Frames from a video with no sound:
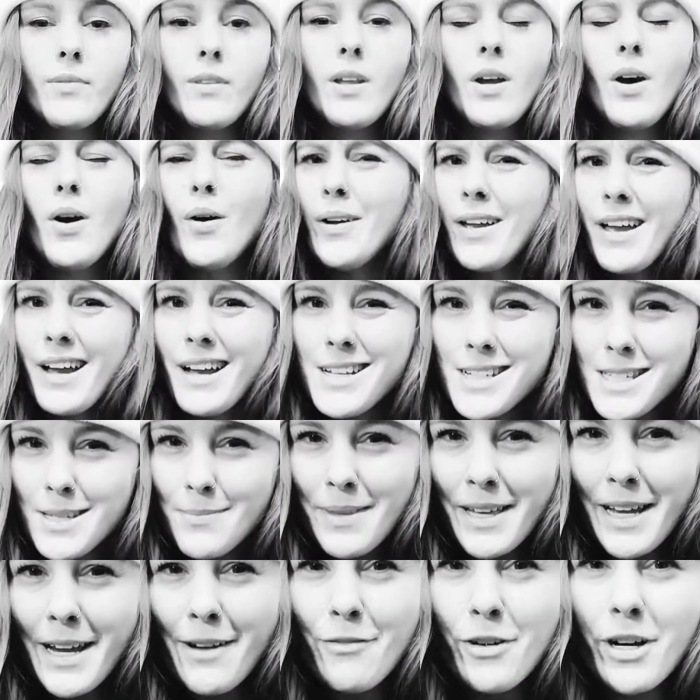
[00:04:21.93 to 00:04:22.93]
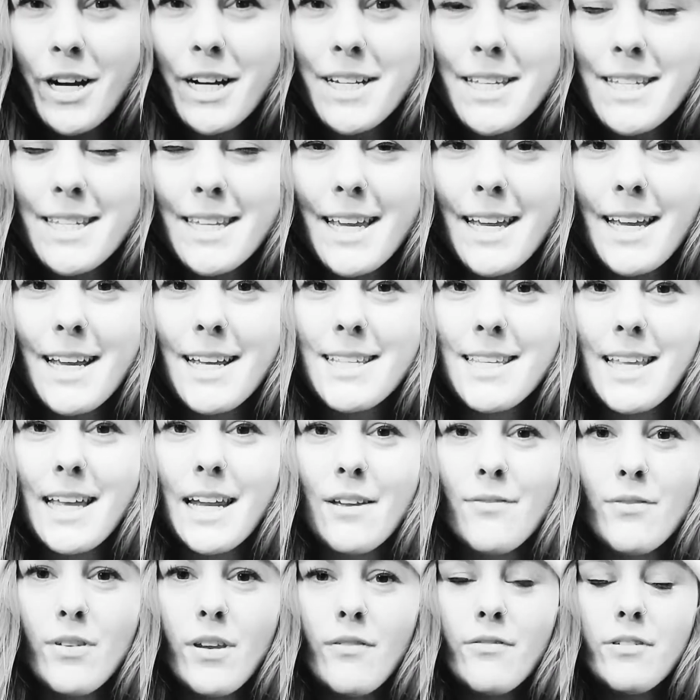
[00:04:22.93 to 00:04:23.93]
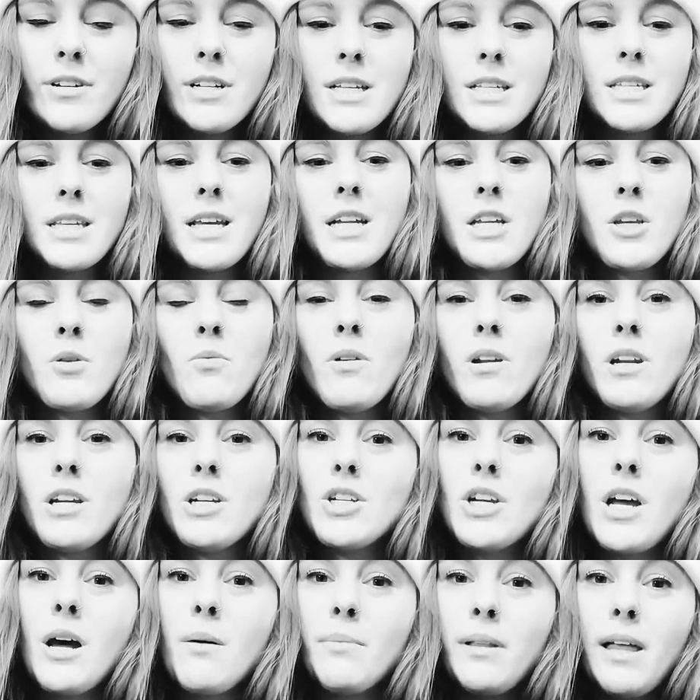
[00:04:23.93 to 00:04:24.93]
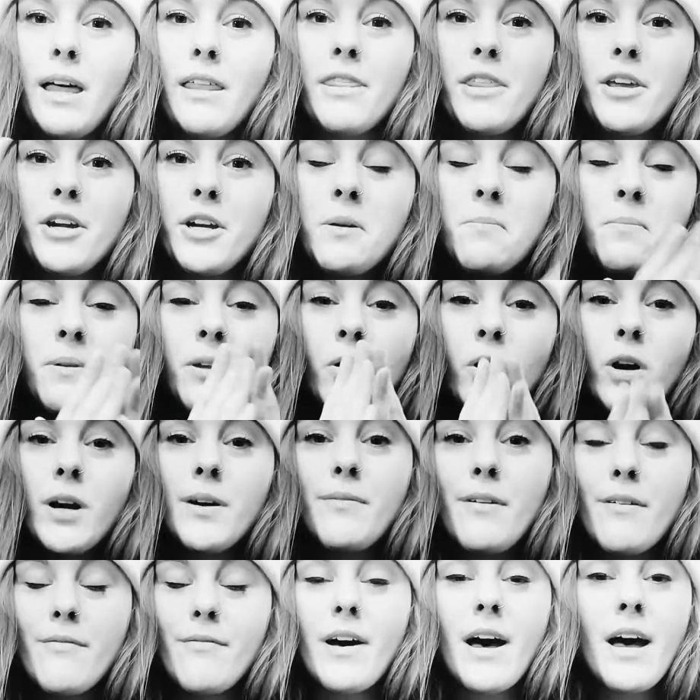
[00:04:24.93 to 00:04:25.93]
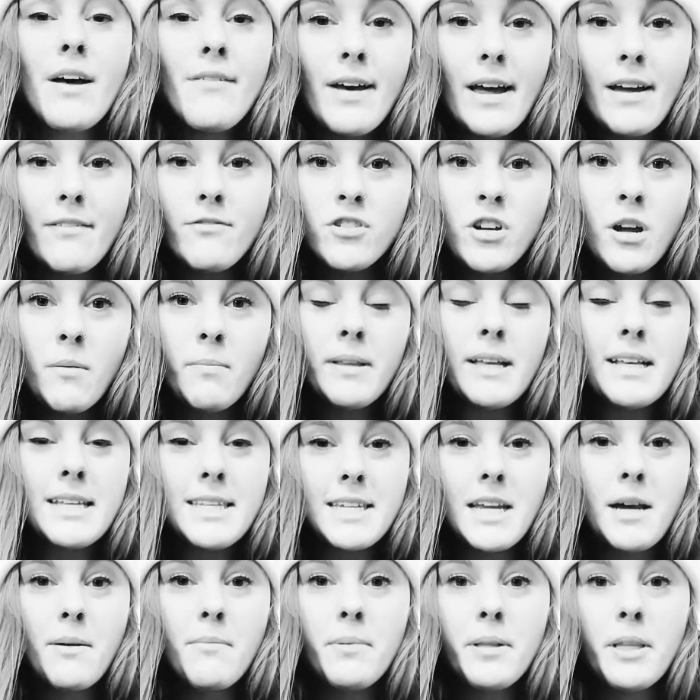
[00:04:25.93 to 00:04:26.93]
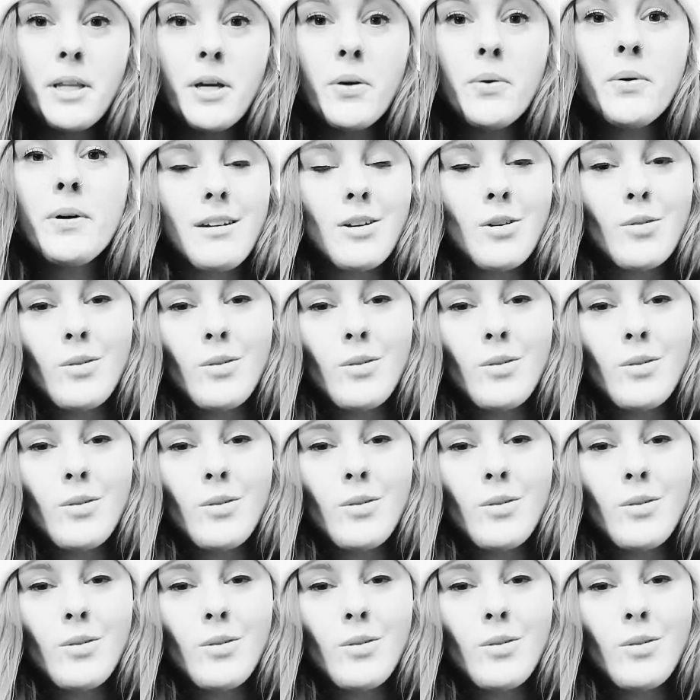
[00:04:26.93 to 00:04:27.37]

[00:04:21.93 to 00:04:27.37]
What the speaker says: Oh yeah, and something I forgot to say is that if you ever decide you want to shop Plant Therapy or Revive, I have shop links down below.